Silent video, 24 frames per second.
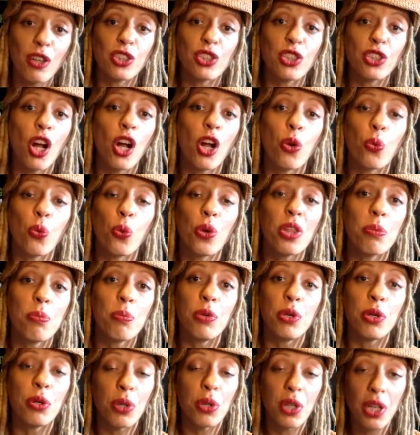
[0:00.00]
start with
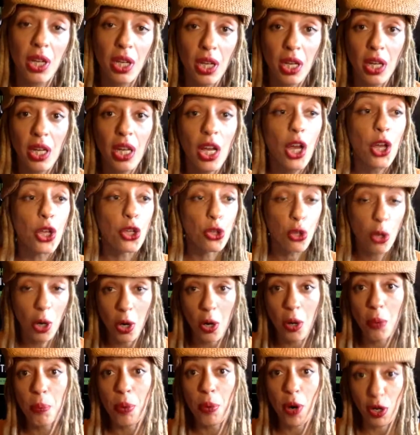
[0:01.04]
building
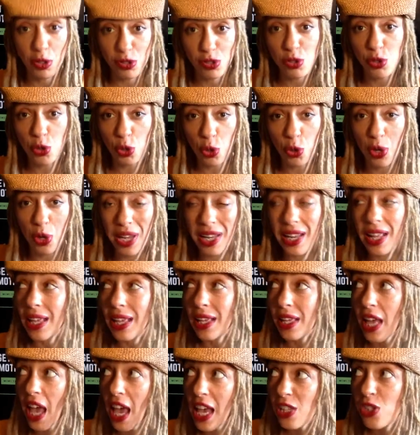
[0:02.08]
your personal credit in
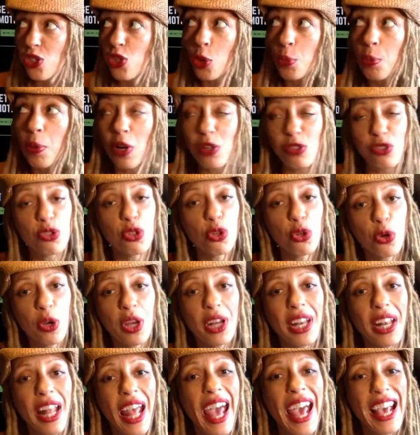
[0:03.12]
case your personal
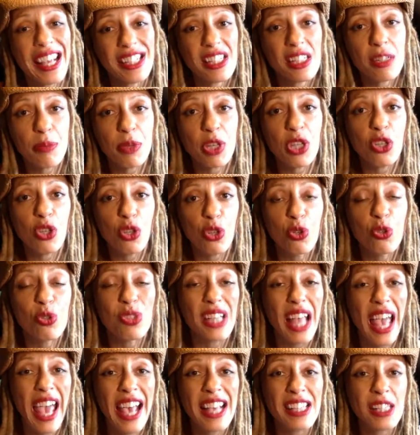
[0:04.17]
credit has to be used
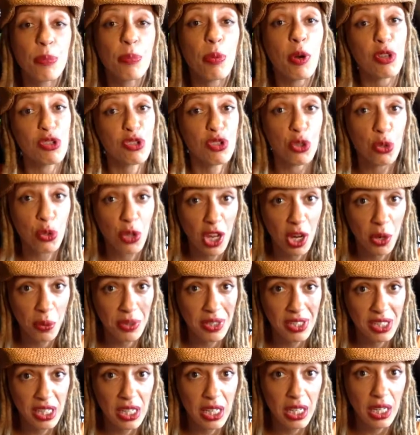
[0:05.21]
as a personal
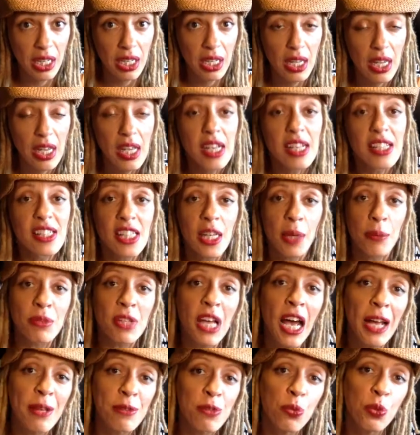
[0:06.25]
guarantee.
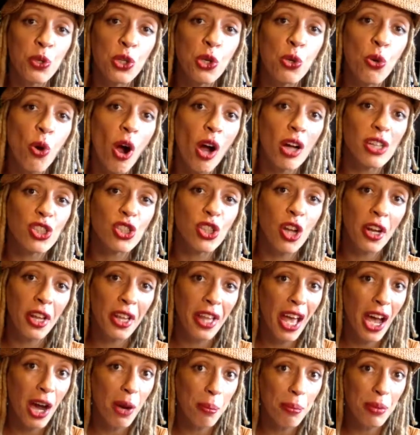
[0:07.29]
Sometimes when you are starting
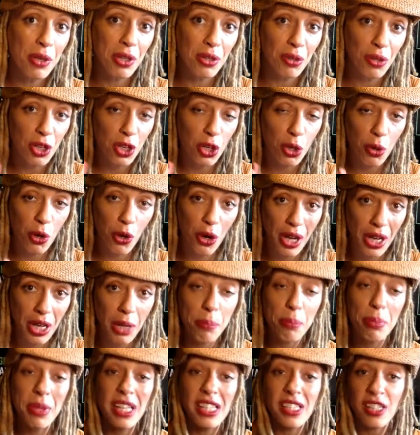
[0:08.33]
out building
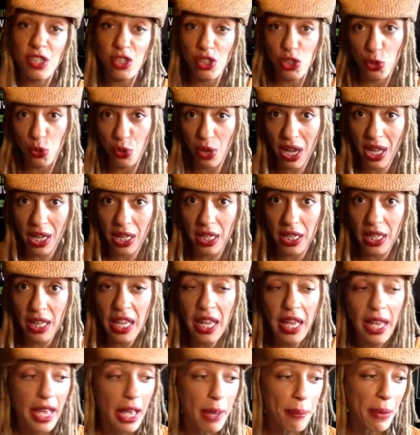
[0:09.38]
credit, business credit,
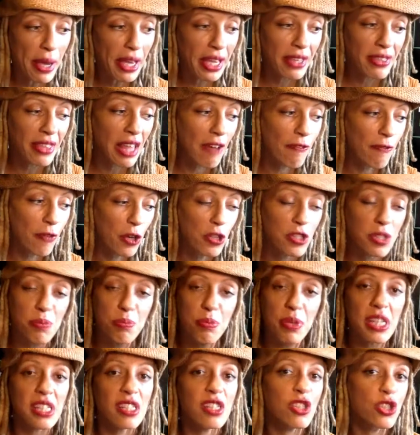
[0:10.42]
and making that first
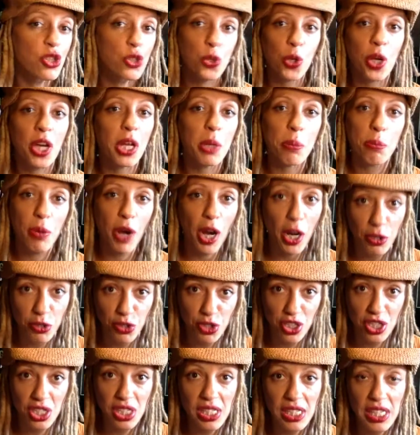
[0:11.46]
business credit
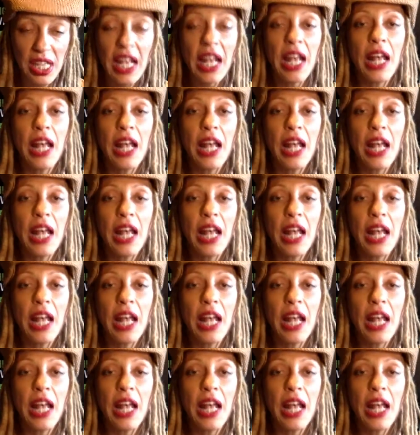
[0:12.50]
purchase,